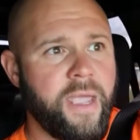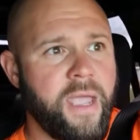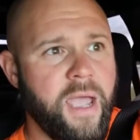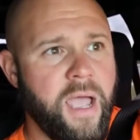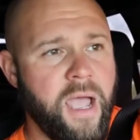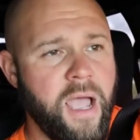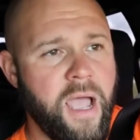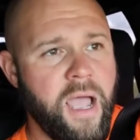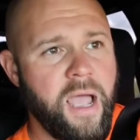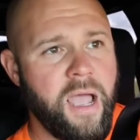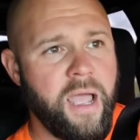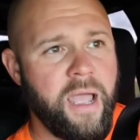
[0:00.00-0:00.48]

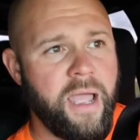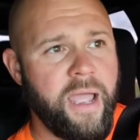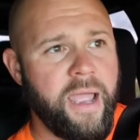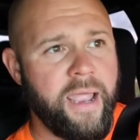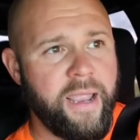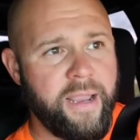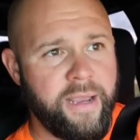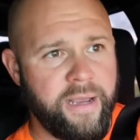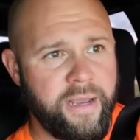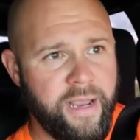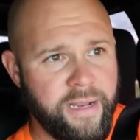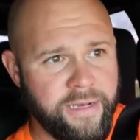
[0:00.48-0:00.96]

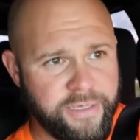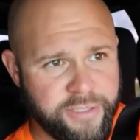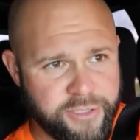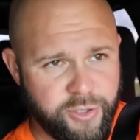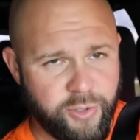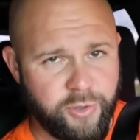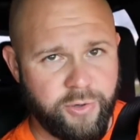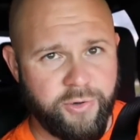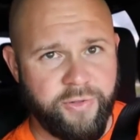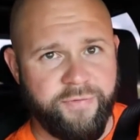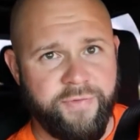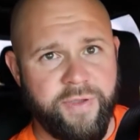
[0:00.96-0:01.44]
and
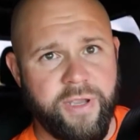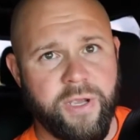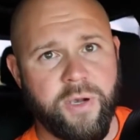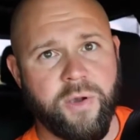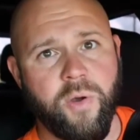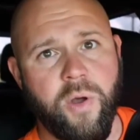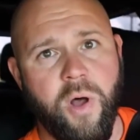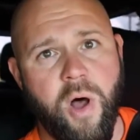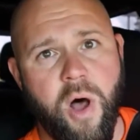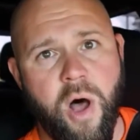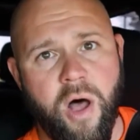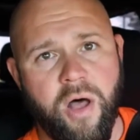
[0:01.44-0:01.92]
turn the
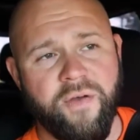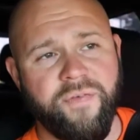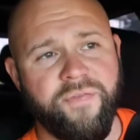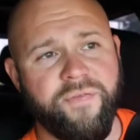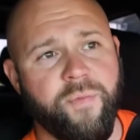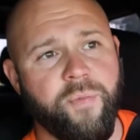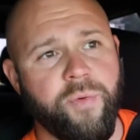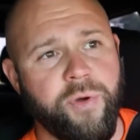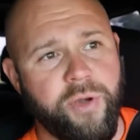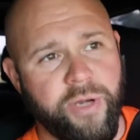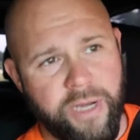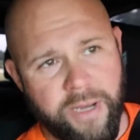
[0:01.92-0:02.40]
vehicle off,
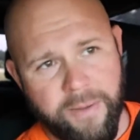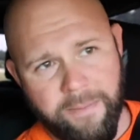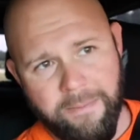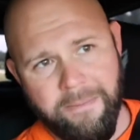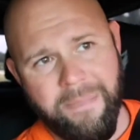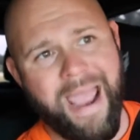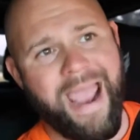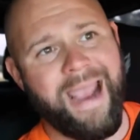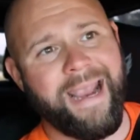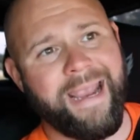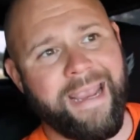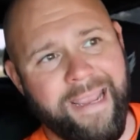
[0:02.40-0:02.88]
when you get
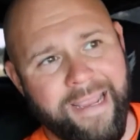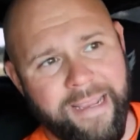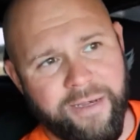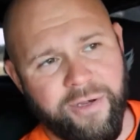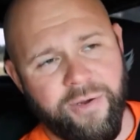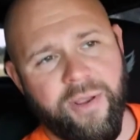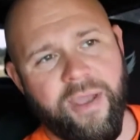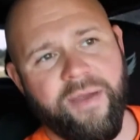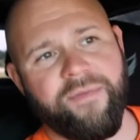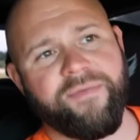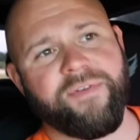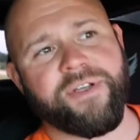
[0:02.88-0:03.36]
back
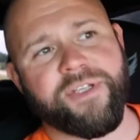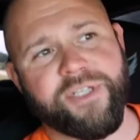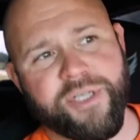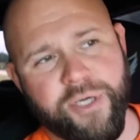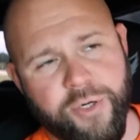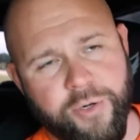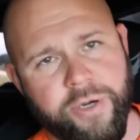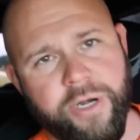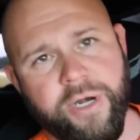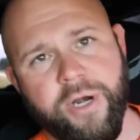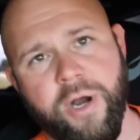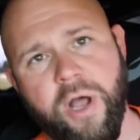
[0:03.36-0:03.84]
in, you have to
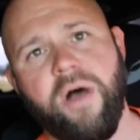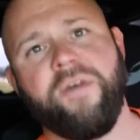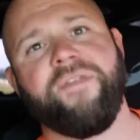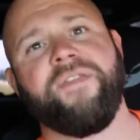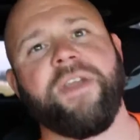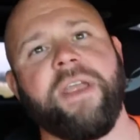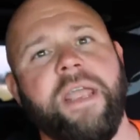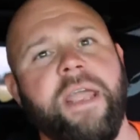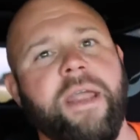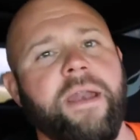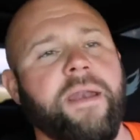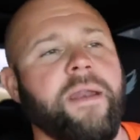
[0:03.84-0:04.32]
turn it off
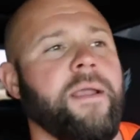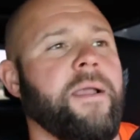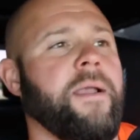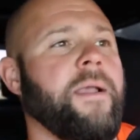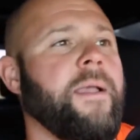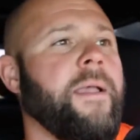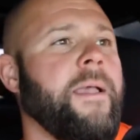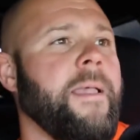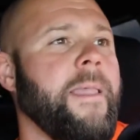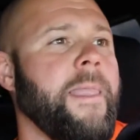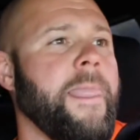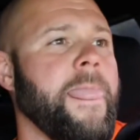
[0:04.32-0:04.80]
again.
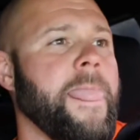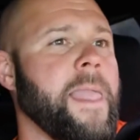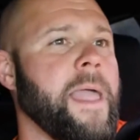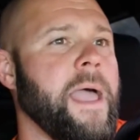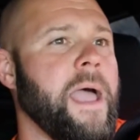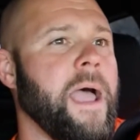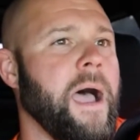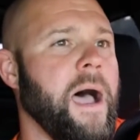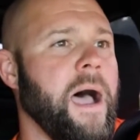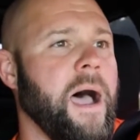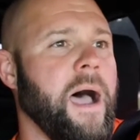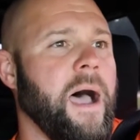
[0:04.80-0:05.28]

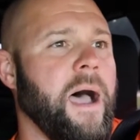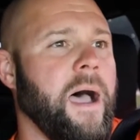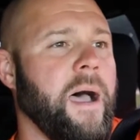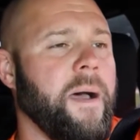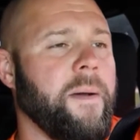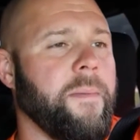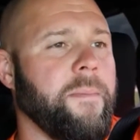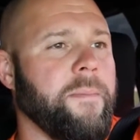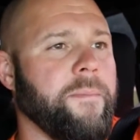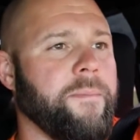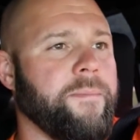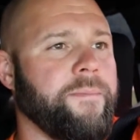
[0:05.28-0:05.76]

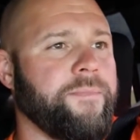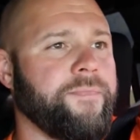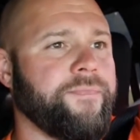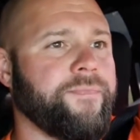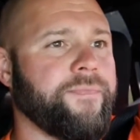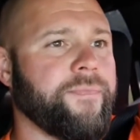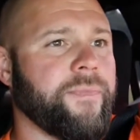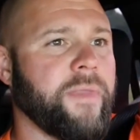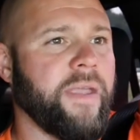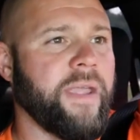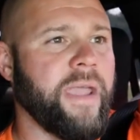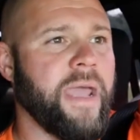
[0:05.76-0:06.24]
I
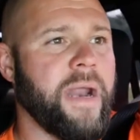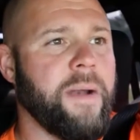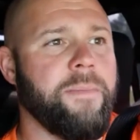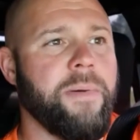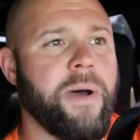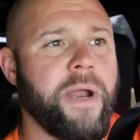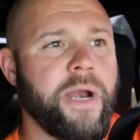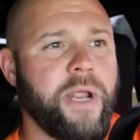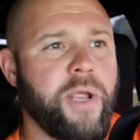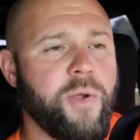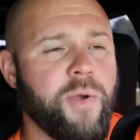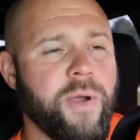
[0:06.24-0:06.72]
got a
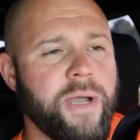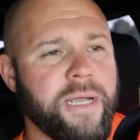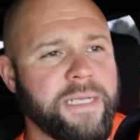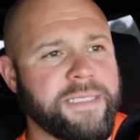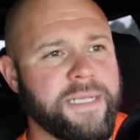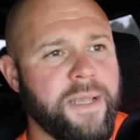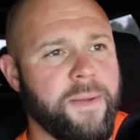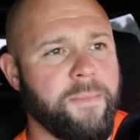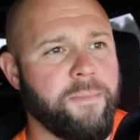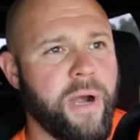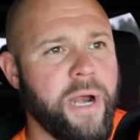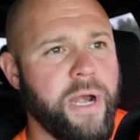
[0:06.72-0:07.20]
buddy who
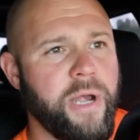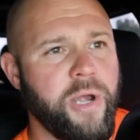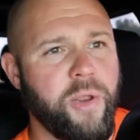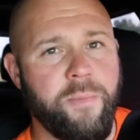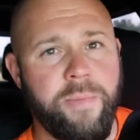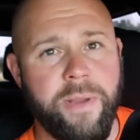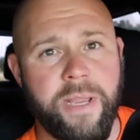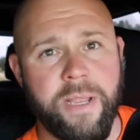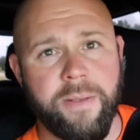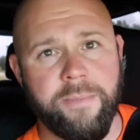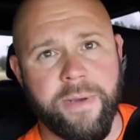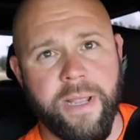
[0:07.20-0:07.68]
has a brand
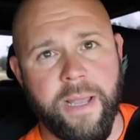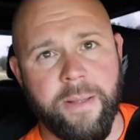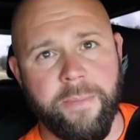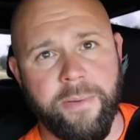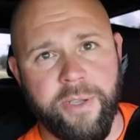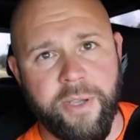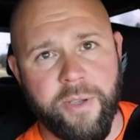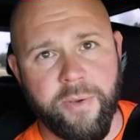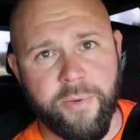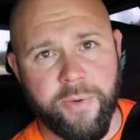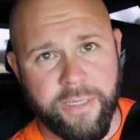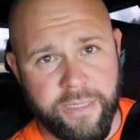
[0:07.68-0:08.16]
new
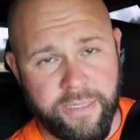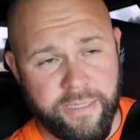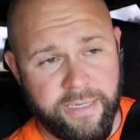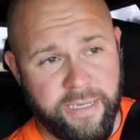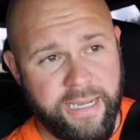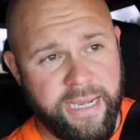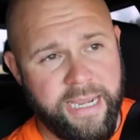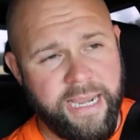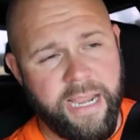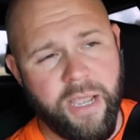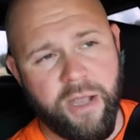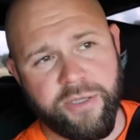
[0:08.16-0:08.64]
BMW,
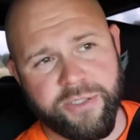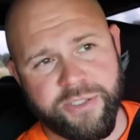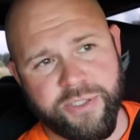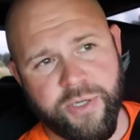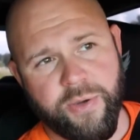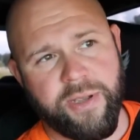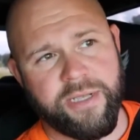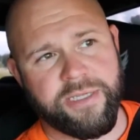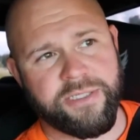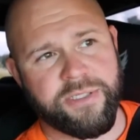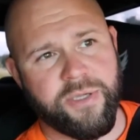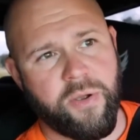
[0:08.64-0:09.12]
and he
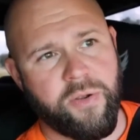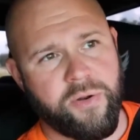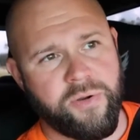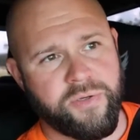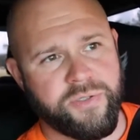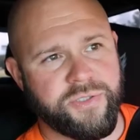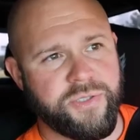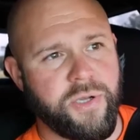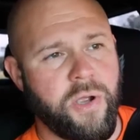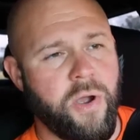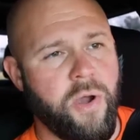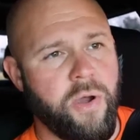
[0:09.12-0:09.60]
also has
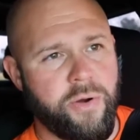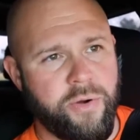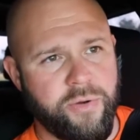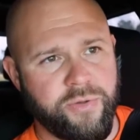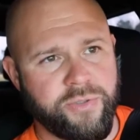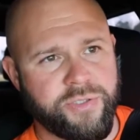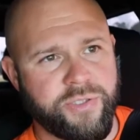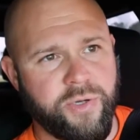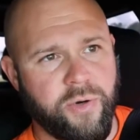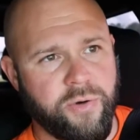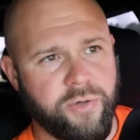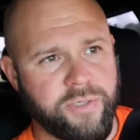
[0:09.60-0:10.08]

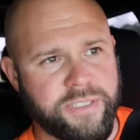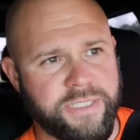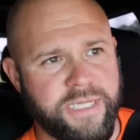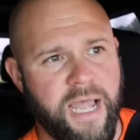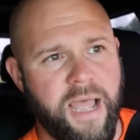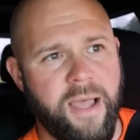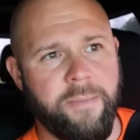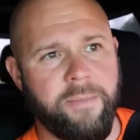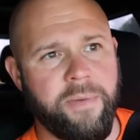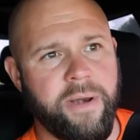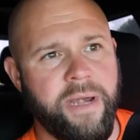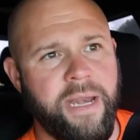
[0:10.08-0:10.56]
auto start
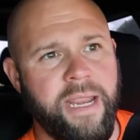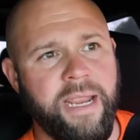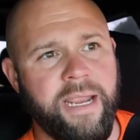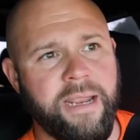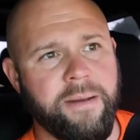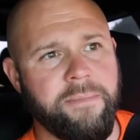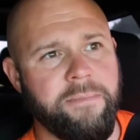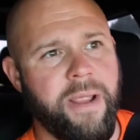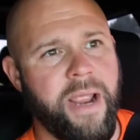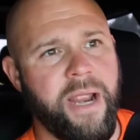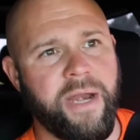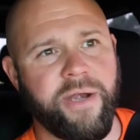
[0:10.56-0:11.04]
stop, but he
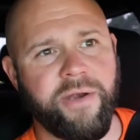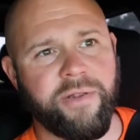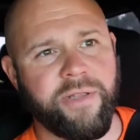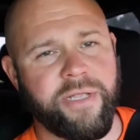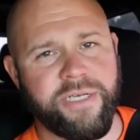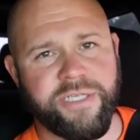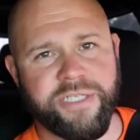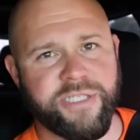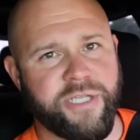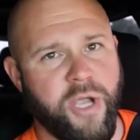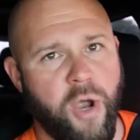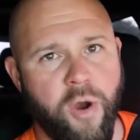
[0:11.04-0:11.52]
can
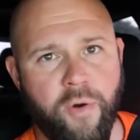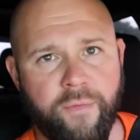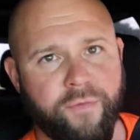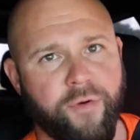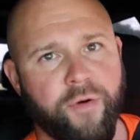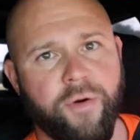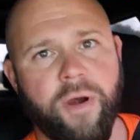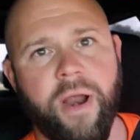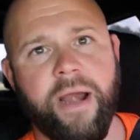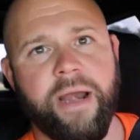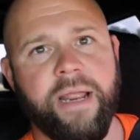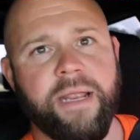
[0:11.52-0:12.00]
manually just
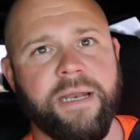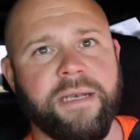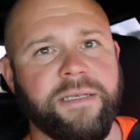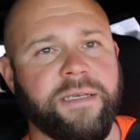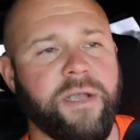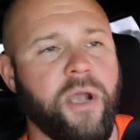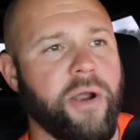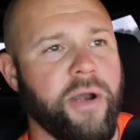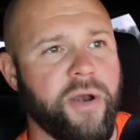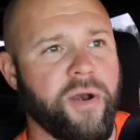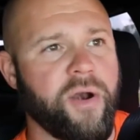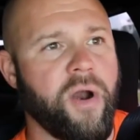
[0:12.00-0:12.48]
override it
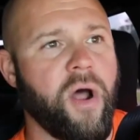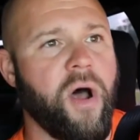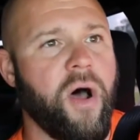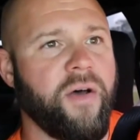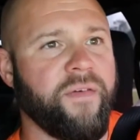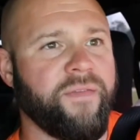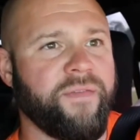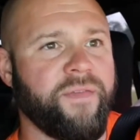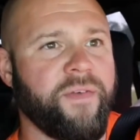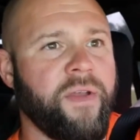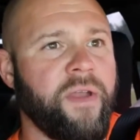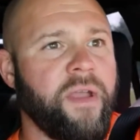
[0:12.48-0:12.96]
and cut it
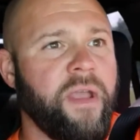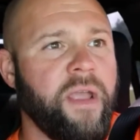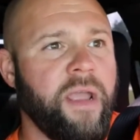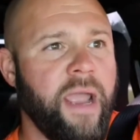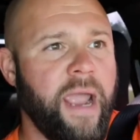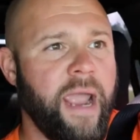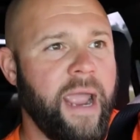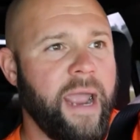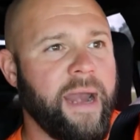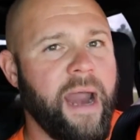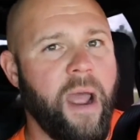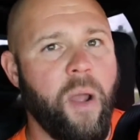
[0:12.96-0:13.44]
off.
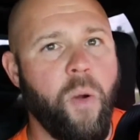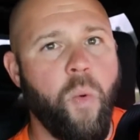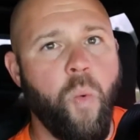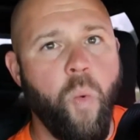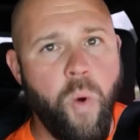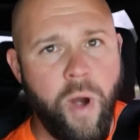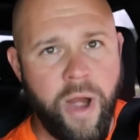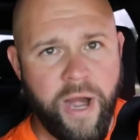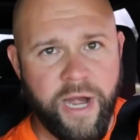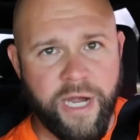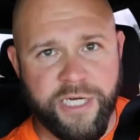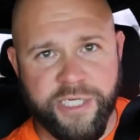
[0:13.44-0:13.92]
And I
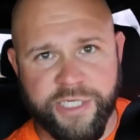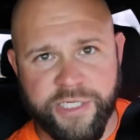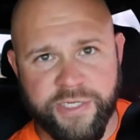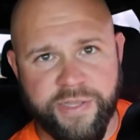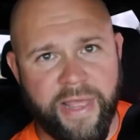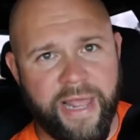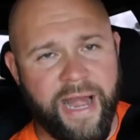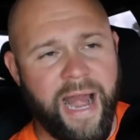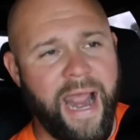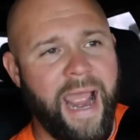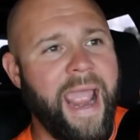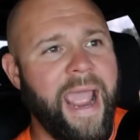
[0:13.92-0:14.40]
wish
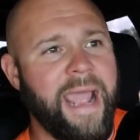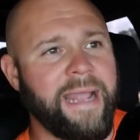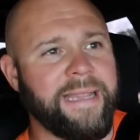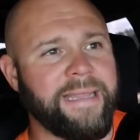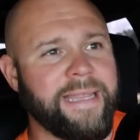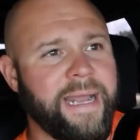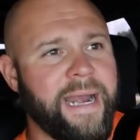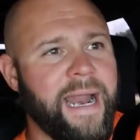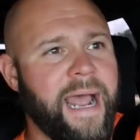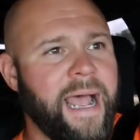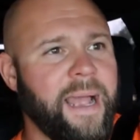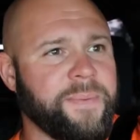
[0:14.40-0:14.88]
that I
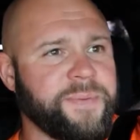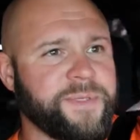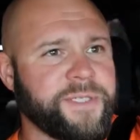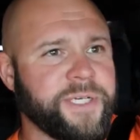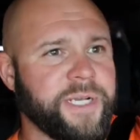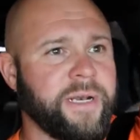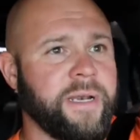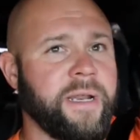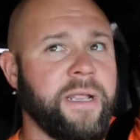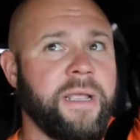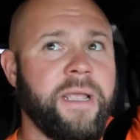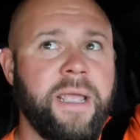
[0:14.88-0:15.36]
had that
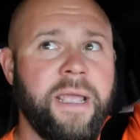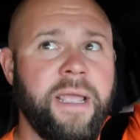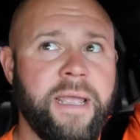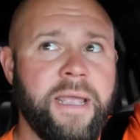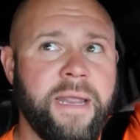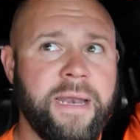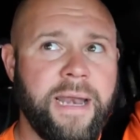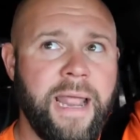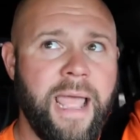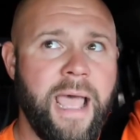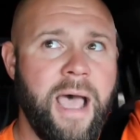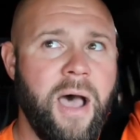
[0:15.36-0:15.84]
option.
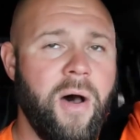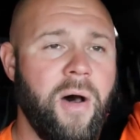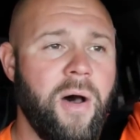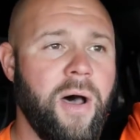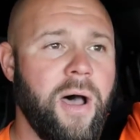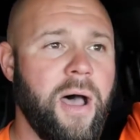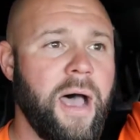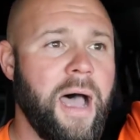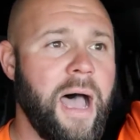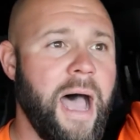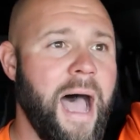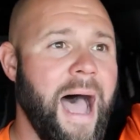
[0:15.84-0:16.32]
Now,
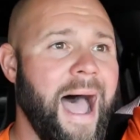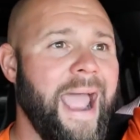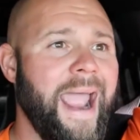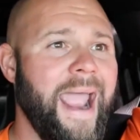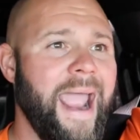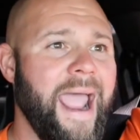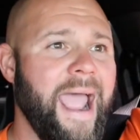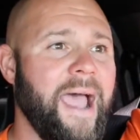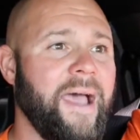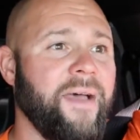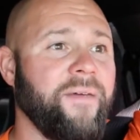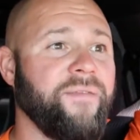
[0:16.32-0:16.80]
I
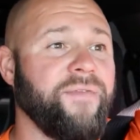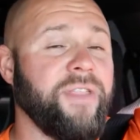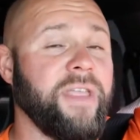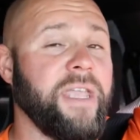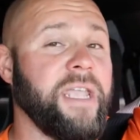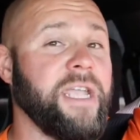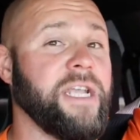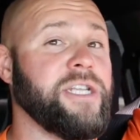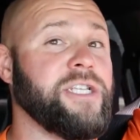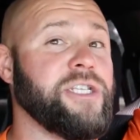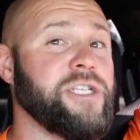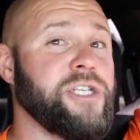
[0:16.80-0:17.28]
have
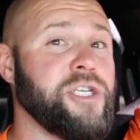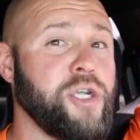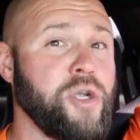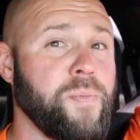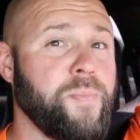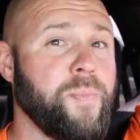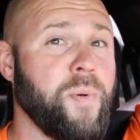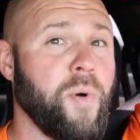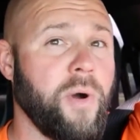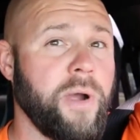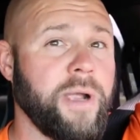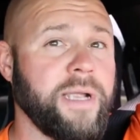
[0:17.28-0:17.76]
the
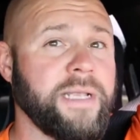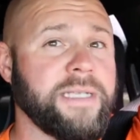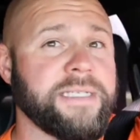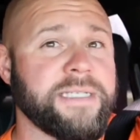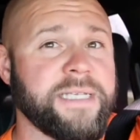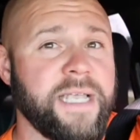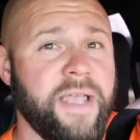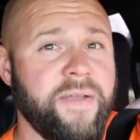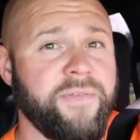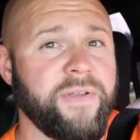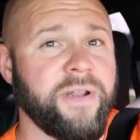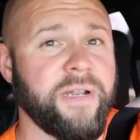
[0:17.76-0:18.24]

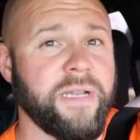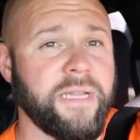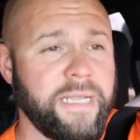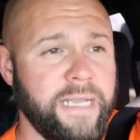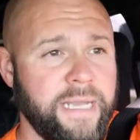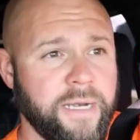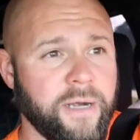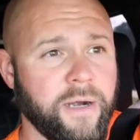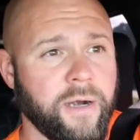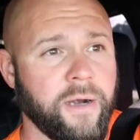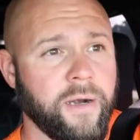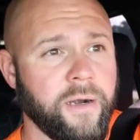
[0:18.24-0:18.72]
2.7
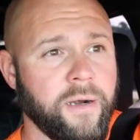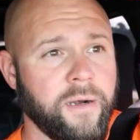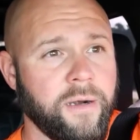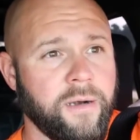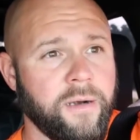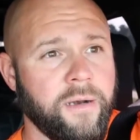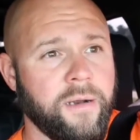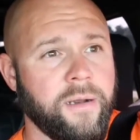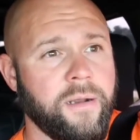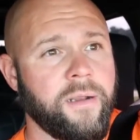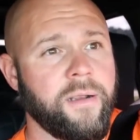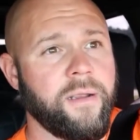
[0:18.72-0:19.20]
liter
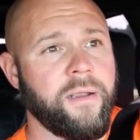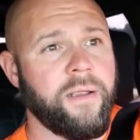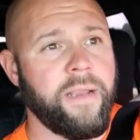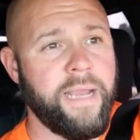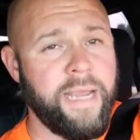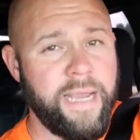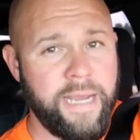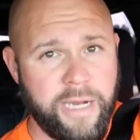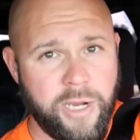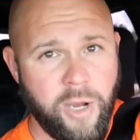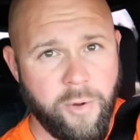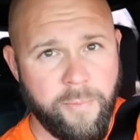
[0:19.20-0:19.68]

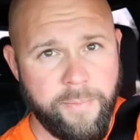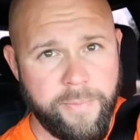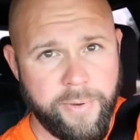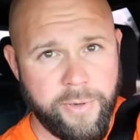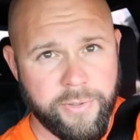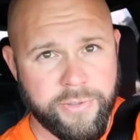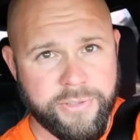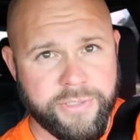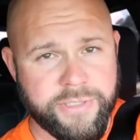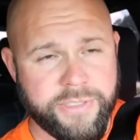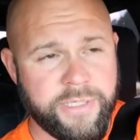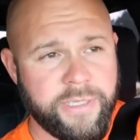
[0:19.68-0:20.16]

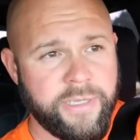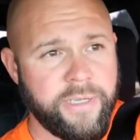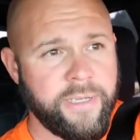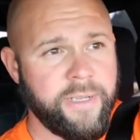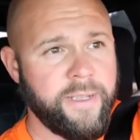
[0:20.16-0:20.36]
Ecoboost.